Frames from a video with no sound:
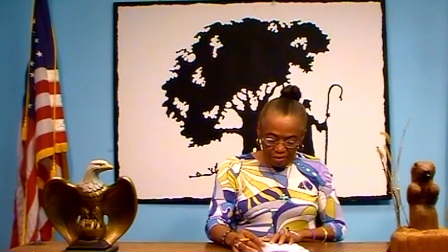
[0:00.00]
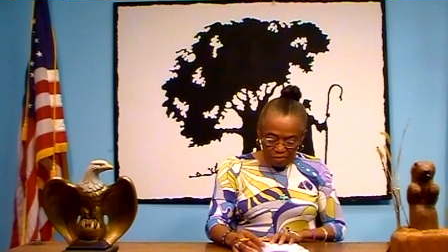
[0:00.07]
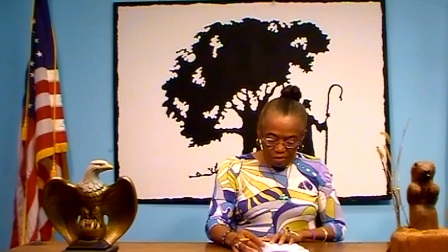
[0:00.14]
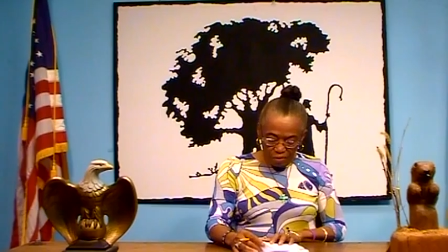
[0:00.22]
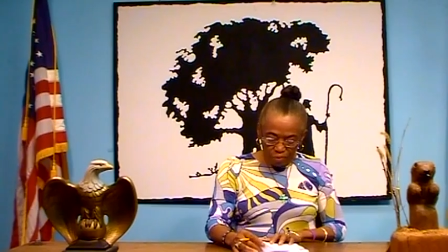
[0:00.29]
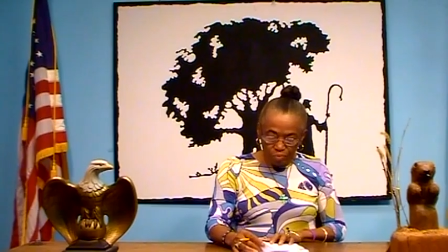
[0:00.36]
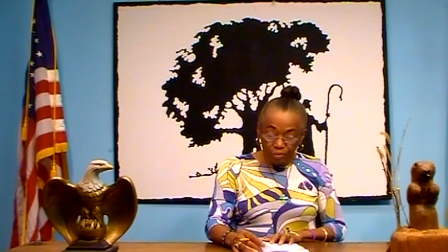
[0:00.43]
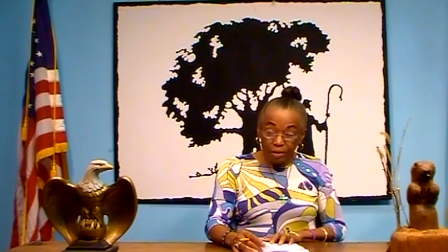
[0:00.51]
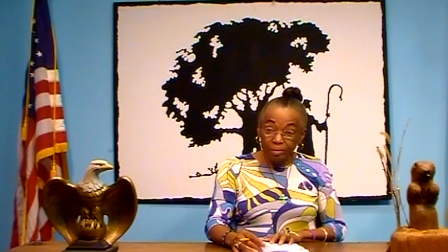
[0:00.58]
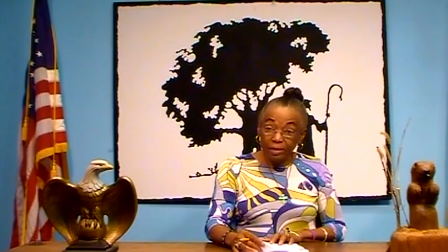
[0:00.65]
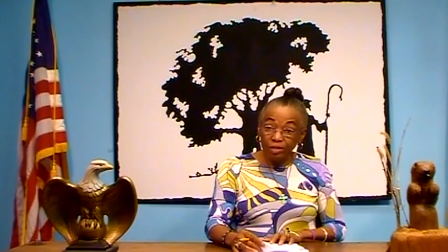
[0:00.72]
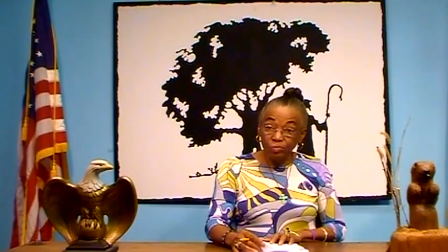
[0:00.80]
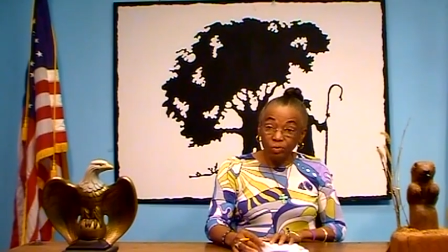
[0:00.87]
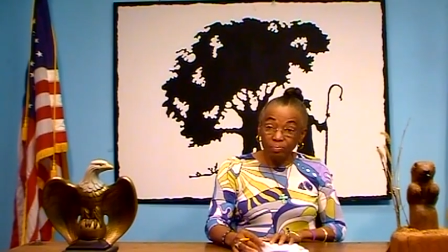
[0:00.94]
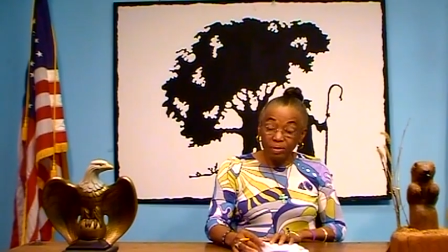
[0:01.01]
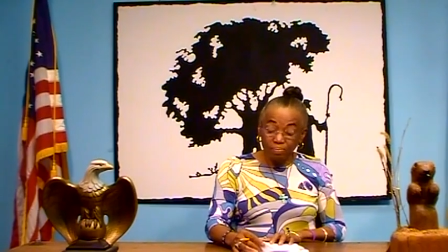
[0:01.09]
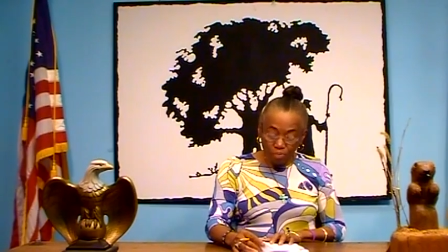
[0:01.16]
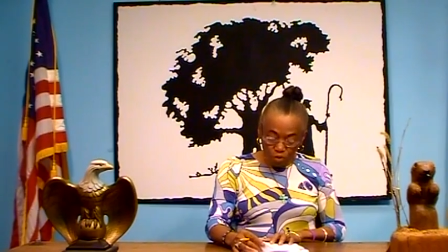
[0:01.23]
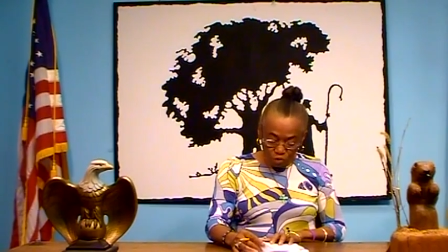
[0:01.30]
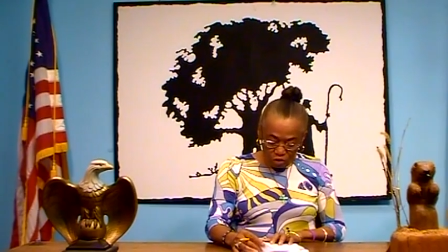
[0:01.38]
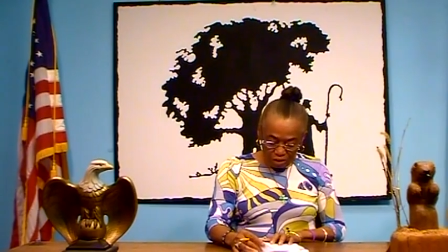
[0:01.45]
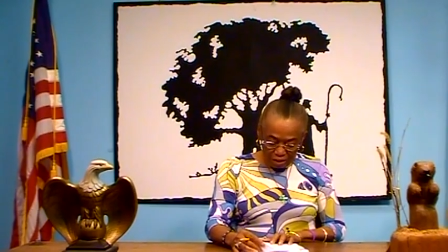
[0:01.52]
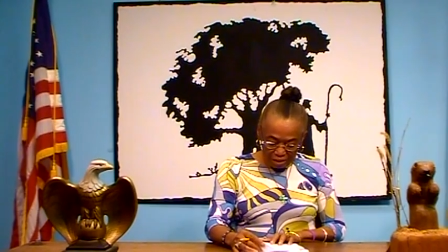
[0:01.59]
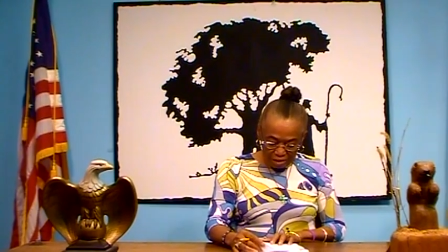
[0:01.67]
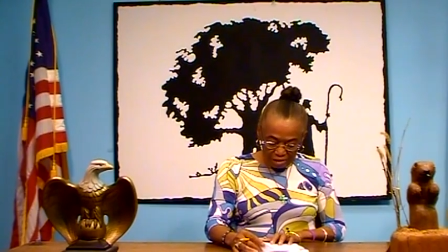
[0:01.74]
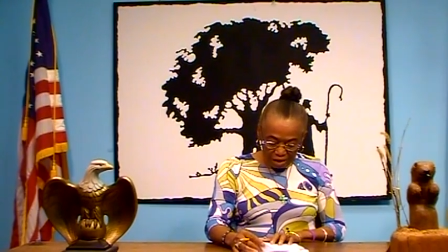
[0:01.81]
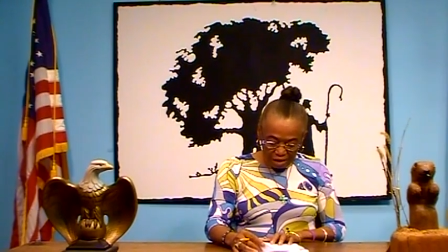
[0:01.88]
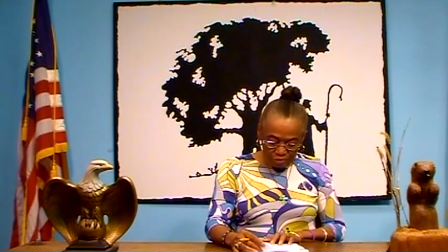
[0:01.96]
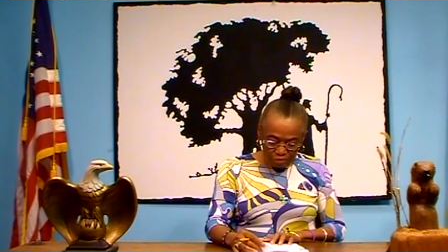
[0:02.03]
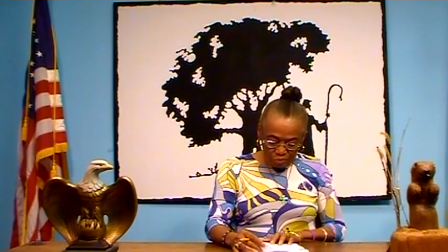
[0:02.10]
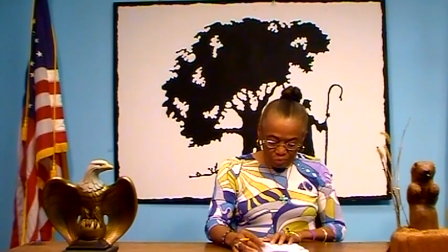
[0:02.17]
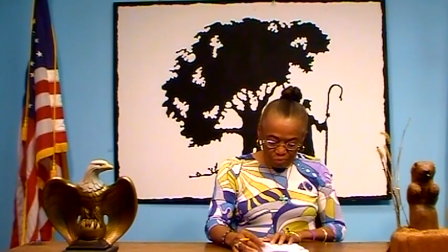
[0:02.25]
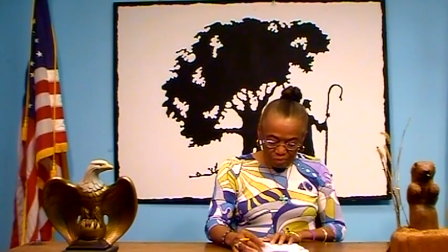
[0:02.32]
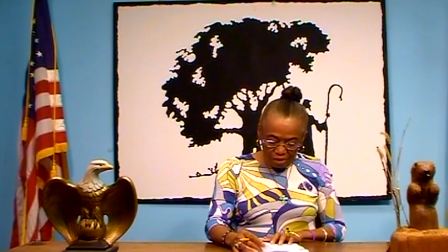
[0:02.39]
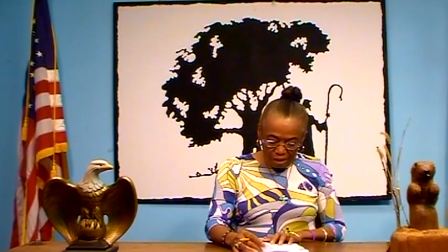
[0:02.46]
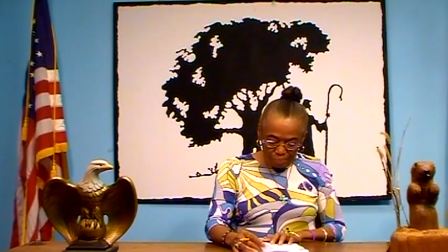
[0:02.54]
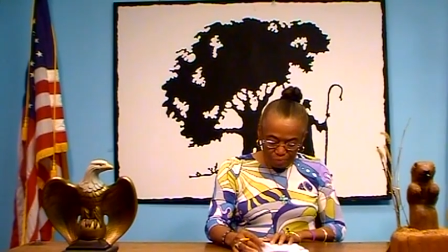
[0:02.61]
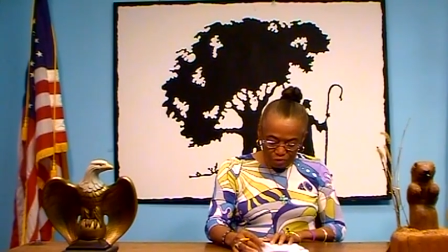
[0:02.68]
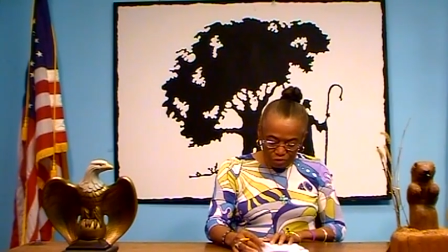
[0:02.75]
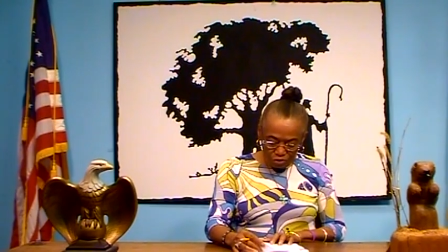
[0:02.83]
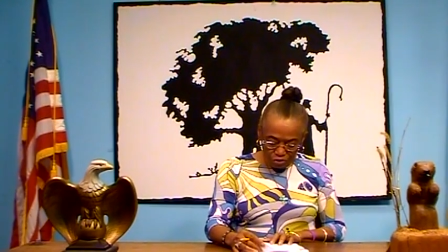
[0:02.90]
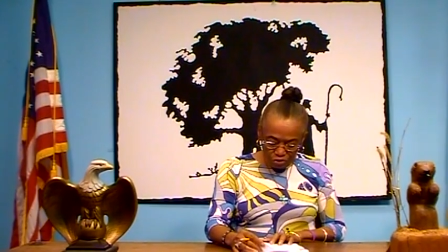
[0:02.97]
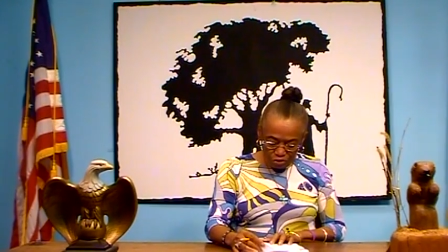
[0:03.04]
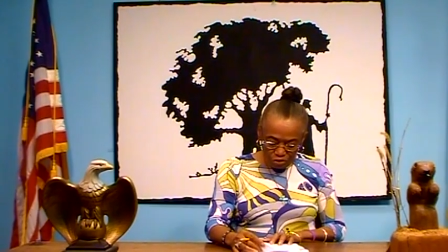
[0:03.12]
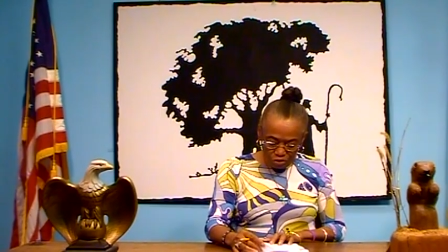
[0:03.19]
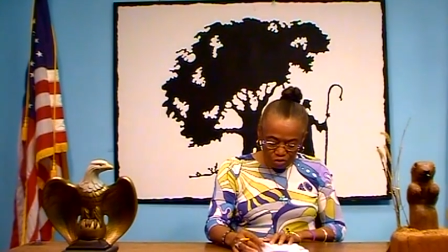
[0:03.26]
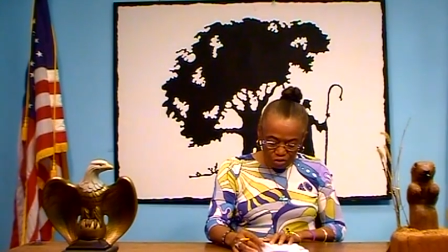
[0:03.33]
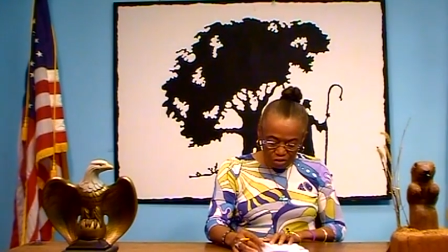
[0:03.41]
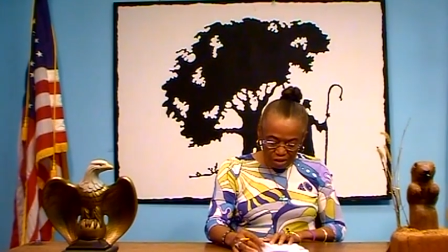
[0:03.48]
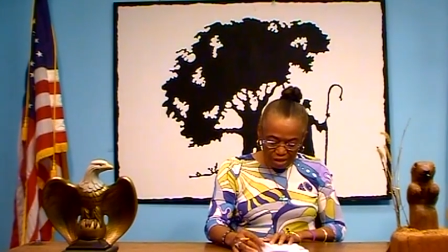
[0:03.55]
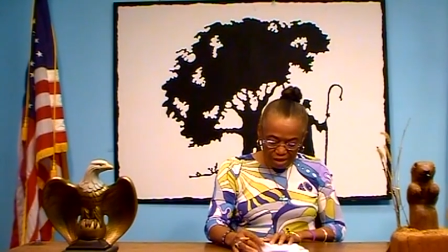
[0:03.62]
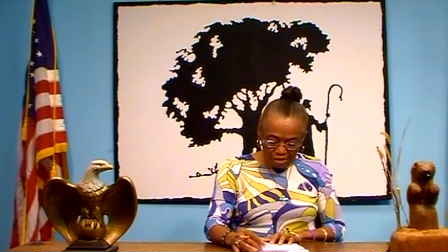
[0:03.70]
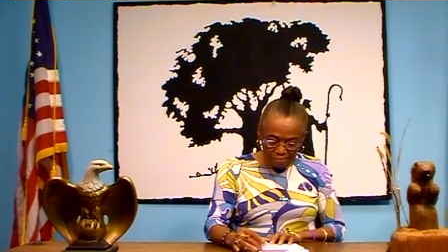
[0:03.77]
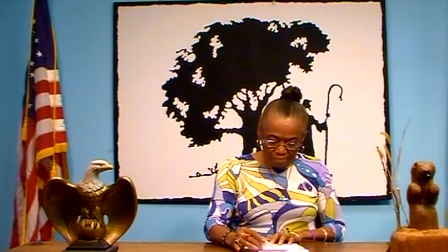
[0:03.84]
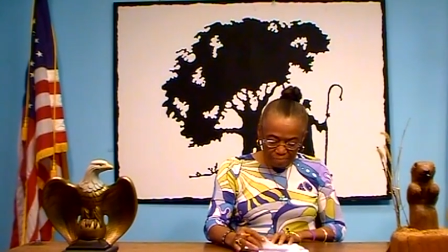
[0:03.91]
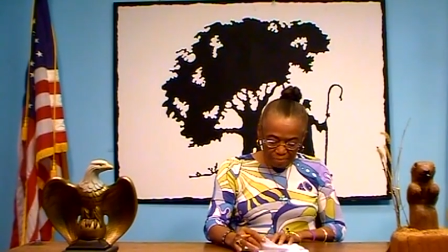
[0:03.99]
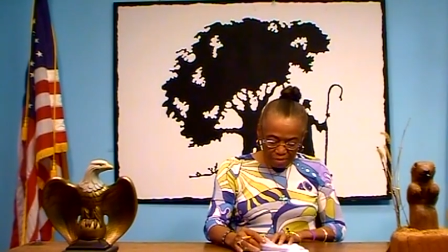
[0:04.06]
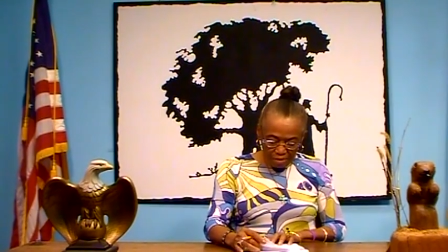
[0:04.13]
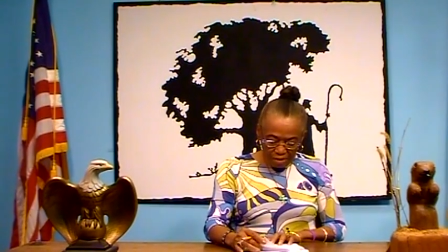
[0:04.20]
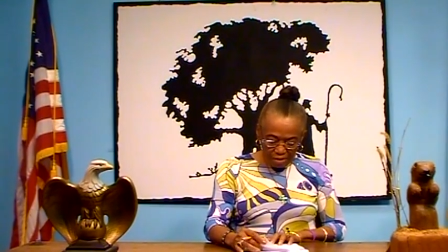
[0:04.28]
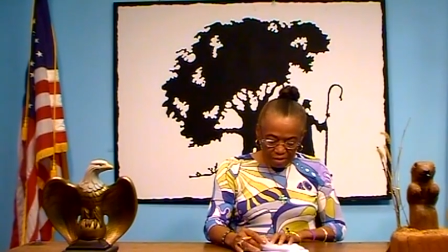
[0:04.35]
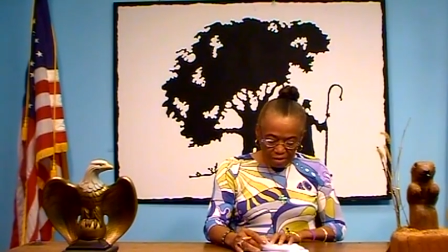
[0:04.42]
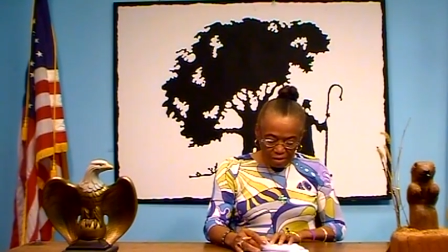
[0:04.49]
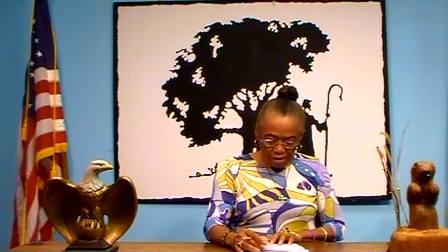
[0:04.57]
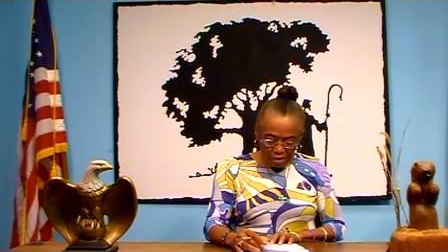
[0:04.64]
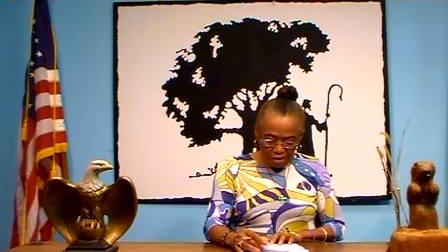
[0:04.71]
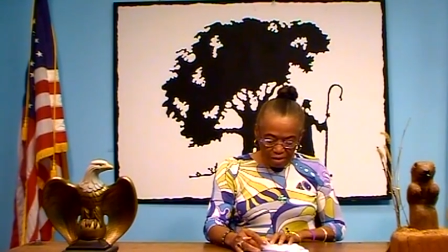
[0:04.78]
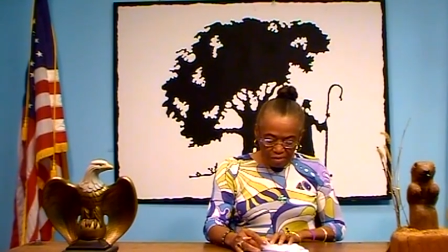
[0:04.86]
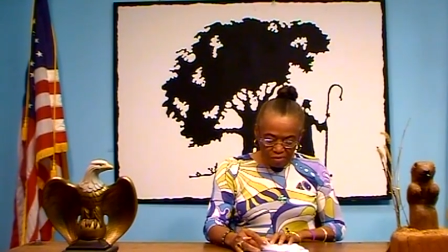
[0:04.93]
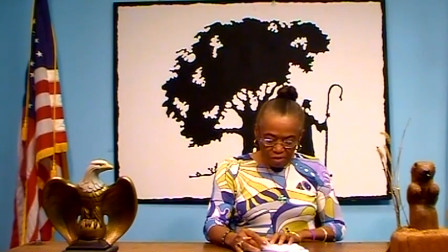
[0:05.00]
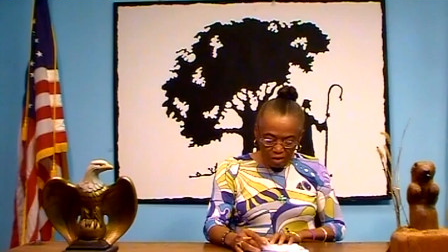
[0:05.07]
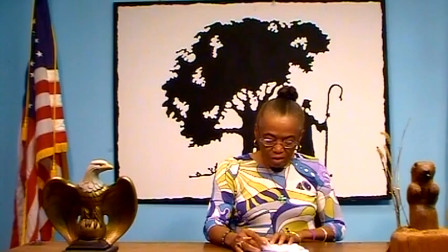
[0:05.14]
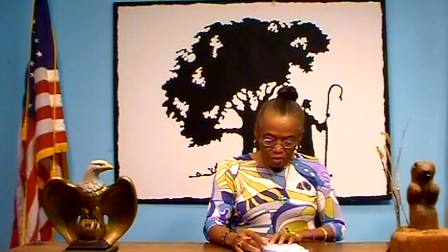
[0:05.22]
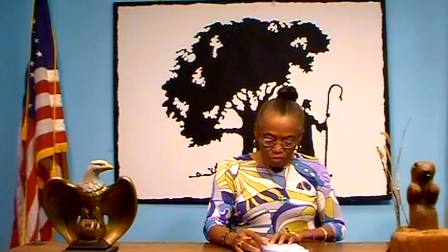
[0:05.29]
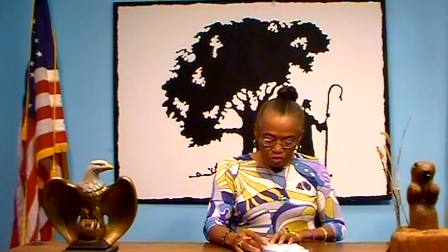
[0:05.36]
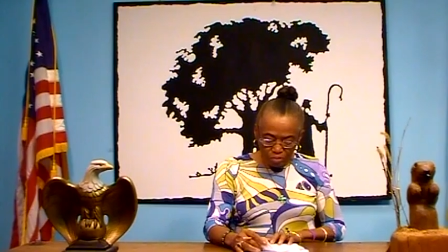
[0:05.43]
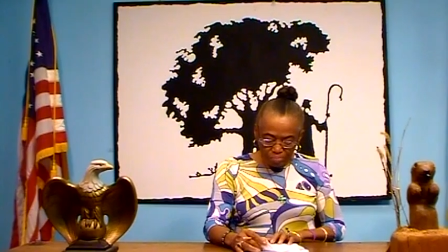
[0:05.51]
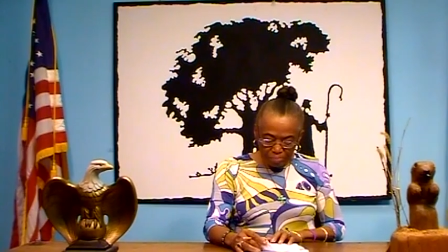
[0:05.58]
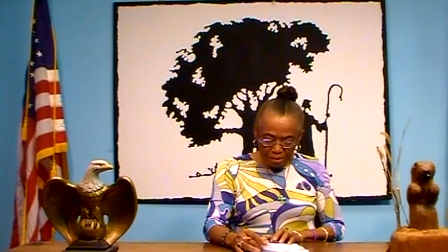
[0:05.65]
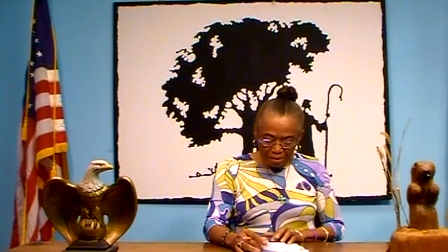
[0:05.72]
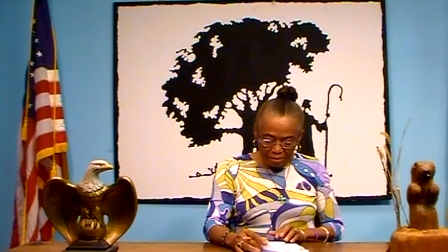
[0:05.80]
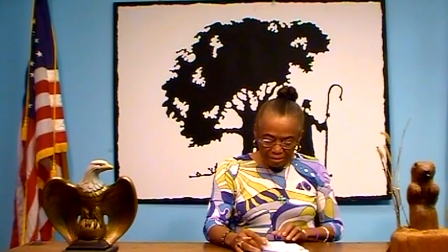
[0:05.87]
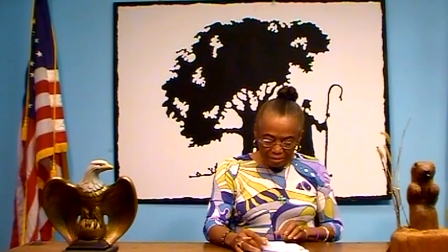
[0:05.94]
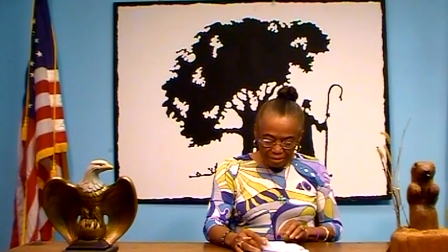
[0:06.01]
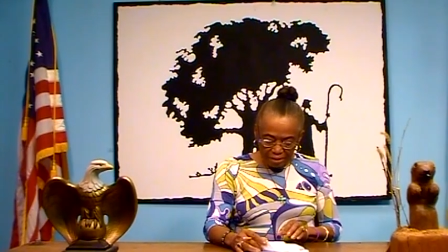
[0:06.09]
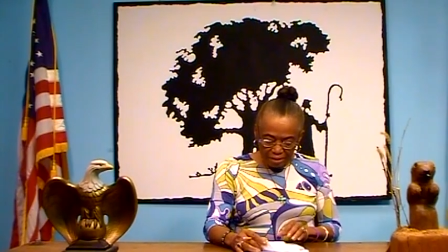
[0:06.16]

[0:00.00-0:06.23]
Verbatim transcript: it would be, it would be mostly cloudy with temperatures today uh, in the low to middle